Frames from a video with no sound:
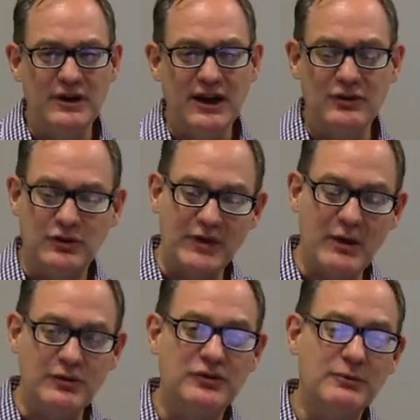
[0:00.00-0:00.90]
And so that
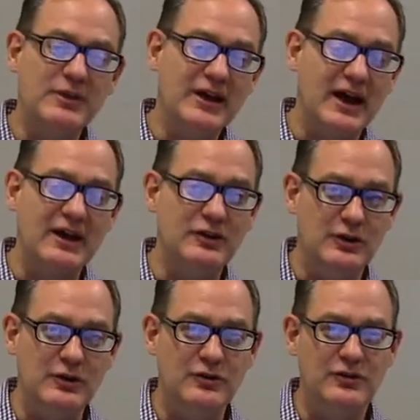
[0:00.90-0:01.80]
was something that God
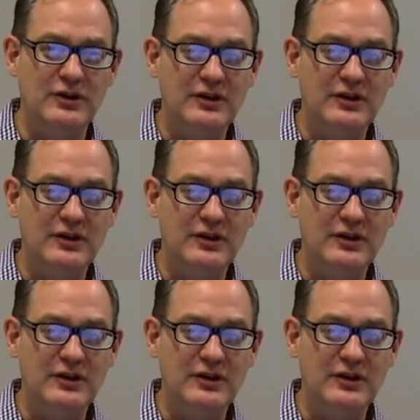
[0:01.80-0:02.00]
used